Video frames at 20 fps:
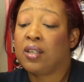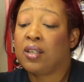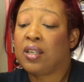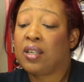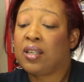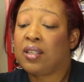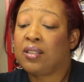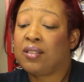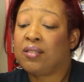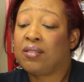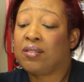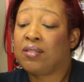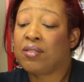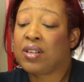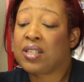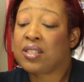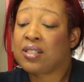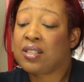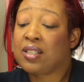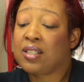And
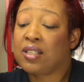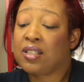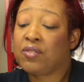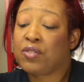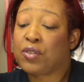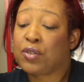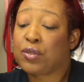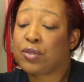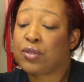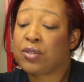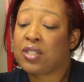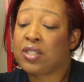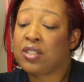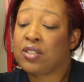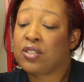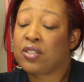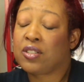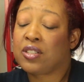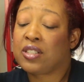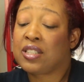Resident Evil
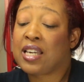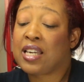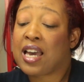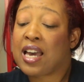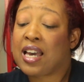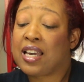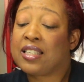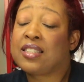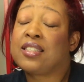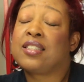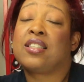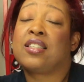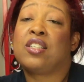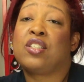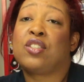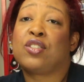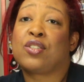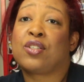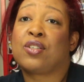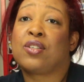t-shirt, yeah, it's a
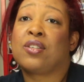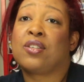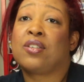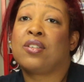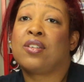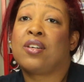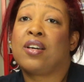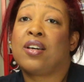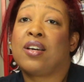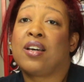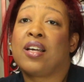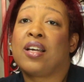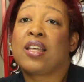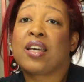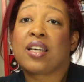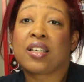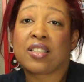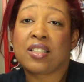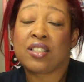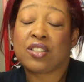t-shirt. I
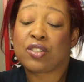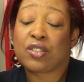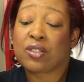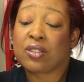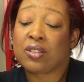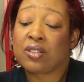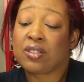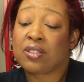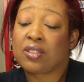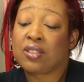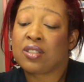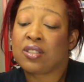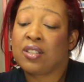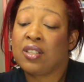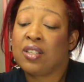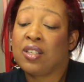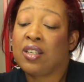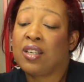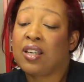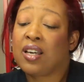like t-shirts.
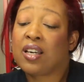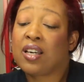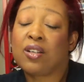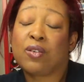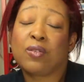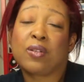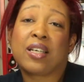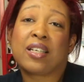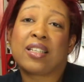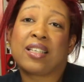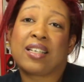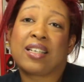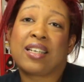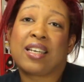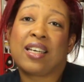I don't like that